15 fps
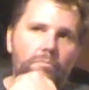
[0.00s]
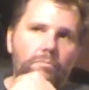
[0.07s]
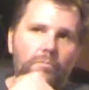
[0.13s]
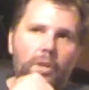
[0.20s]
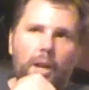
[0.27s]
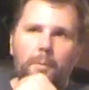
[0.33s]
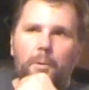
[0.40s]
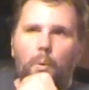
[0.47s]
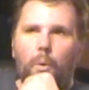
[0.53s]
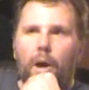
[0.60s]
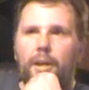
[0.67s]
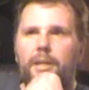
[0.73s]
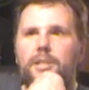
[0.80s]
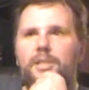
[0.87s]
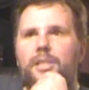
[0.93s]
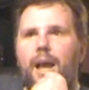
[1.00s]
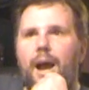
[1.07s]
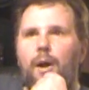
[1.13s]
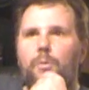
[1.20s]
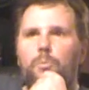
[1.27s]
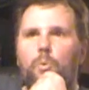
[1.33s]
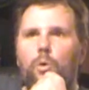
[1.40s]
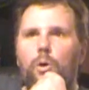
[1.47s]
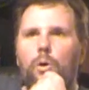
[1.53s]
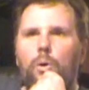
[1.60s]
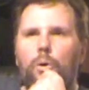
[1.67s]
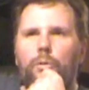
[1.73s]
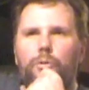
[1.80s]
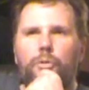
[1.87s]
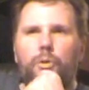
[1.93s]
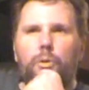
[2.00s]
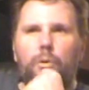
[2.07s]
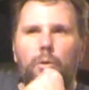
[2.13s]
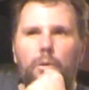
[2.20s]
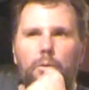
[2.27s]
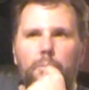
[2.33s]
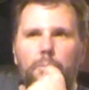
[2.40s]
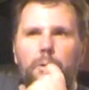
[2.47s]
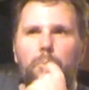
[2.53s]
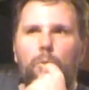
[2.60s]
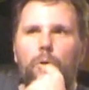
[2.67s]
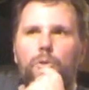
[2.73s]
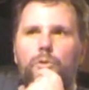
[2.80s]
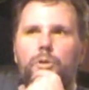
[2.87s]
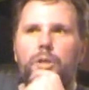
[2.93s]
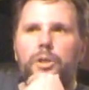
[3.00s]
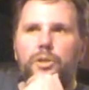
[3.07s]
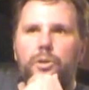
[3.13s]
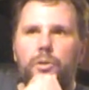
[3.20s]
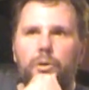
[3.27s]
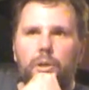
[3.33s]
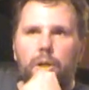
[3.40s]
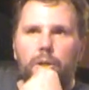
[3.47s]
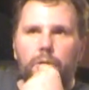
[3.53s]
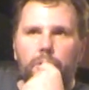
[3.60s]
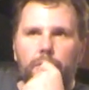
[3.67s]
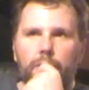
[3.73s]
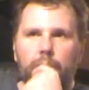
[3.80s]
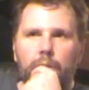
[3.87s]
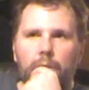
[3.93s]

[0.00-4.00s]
You talk about wanting to sound more old school and be more traditional country.